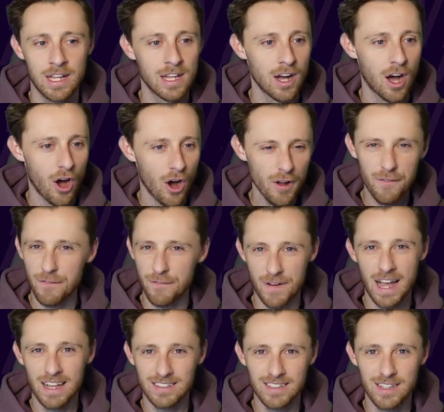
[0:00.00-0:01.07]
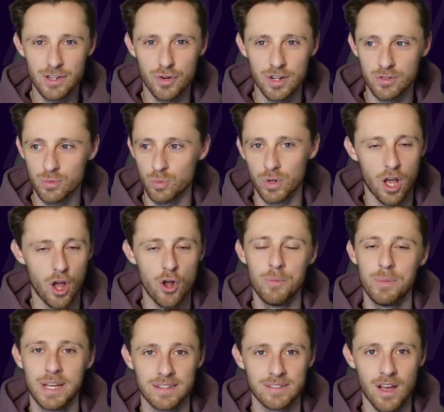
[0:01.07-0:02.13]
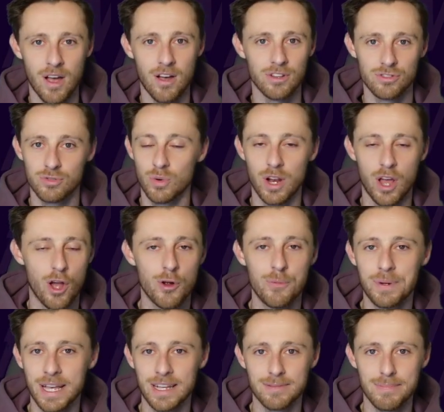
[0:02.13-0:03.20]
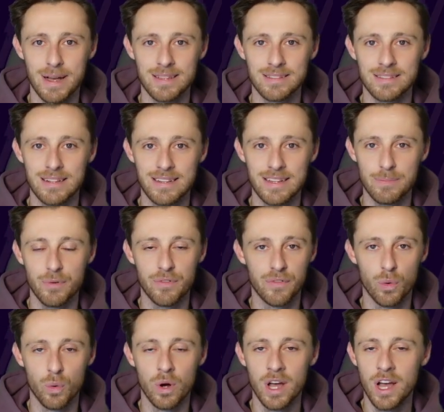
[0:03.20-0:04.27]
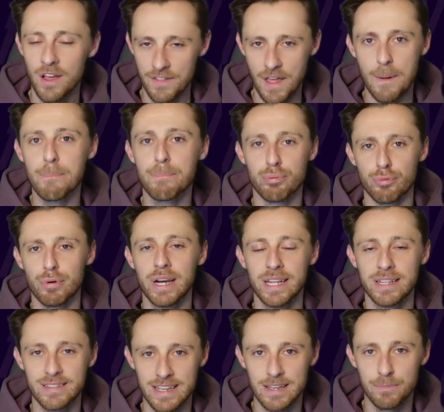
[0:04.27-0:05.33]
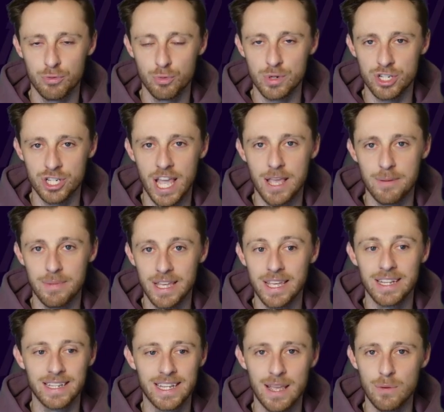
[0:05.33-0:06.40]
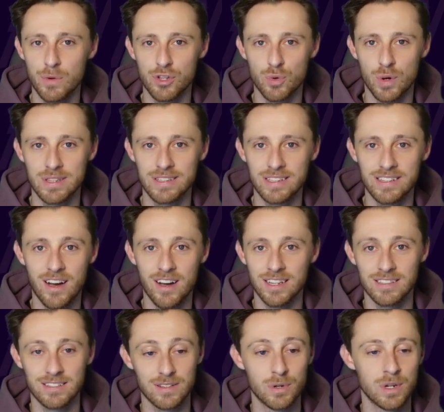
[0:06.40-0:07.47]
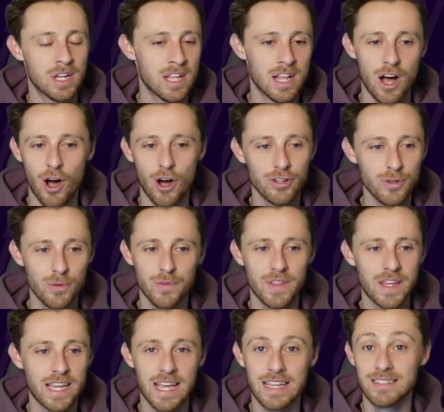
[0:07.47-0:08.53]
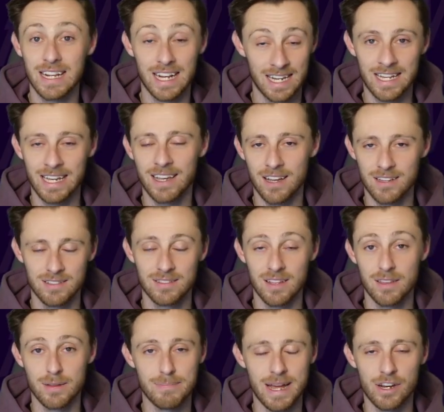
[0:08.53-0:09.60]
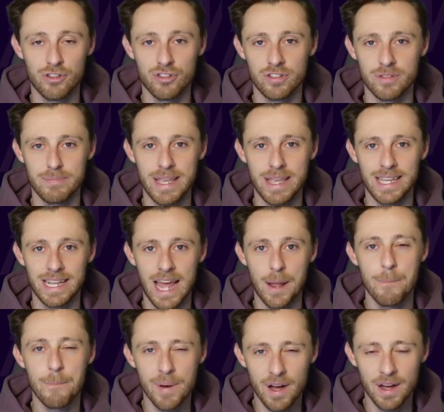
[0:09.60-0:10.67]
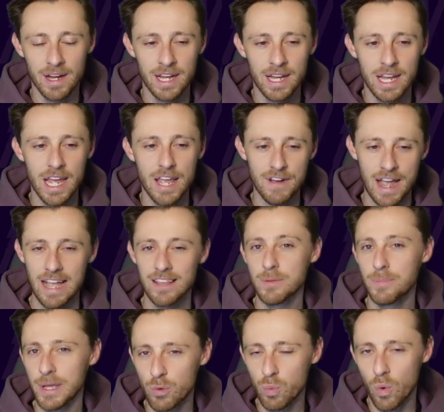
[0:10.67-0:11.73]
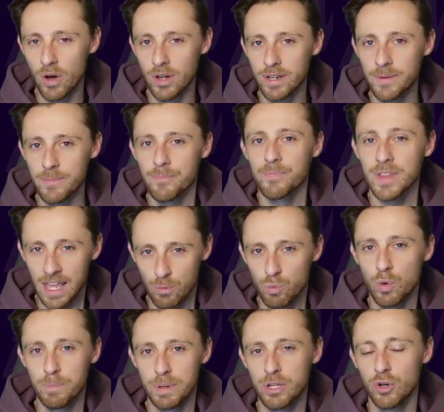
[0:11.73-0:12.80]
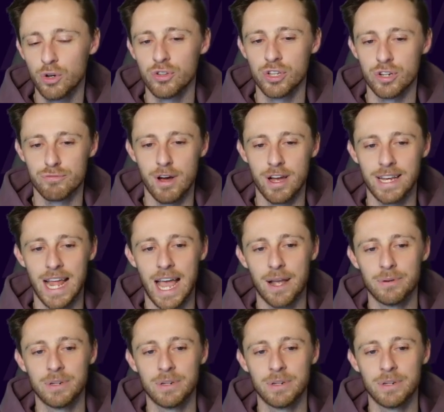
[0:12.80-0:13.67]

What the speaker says: I fancy Chris Wood at home against Arsenal and at home against Man City before that brilliant Ipswich game in game week 29. So I don't think it is clear cut as other managers are making out. But if I had to pick one, it would be Cunha right now.